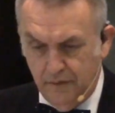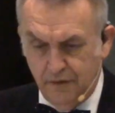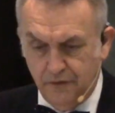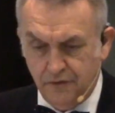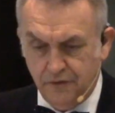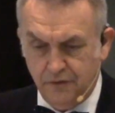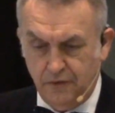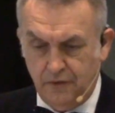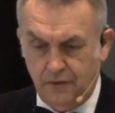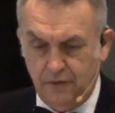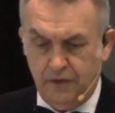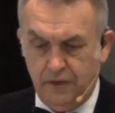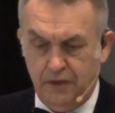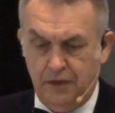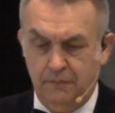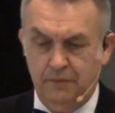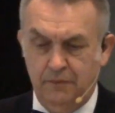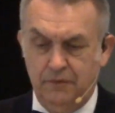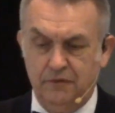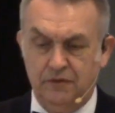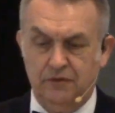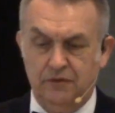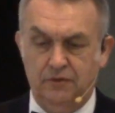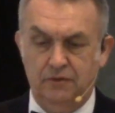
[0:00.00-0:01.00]
So
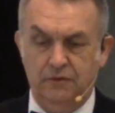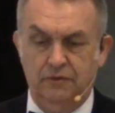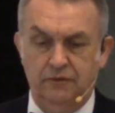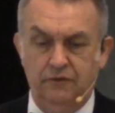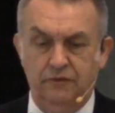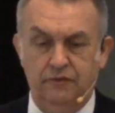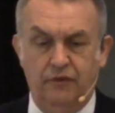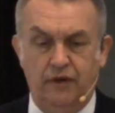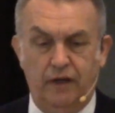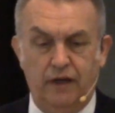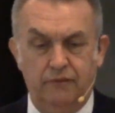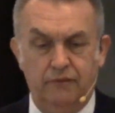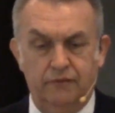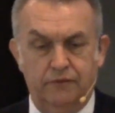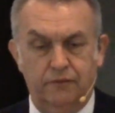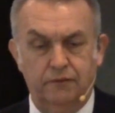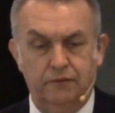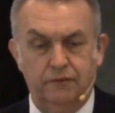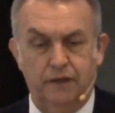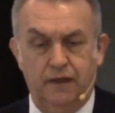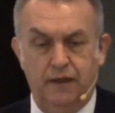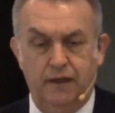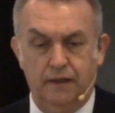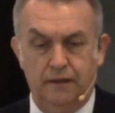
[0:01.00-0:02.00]
Hebrews 2, 5
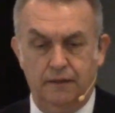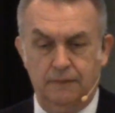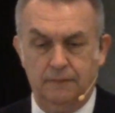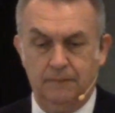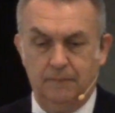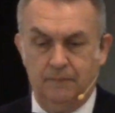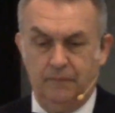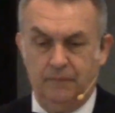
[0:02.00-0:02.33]
through 9.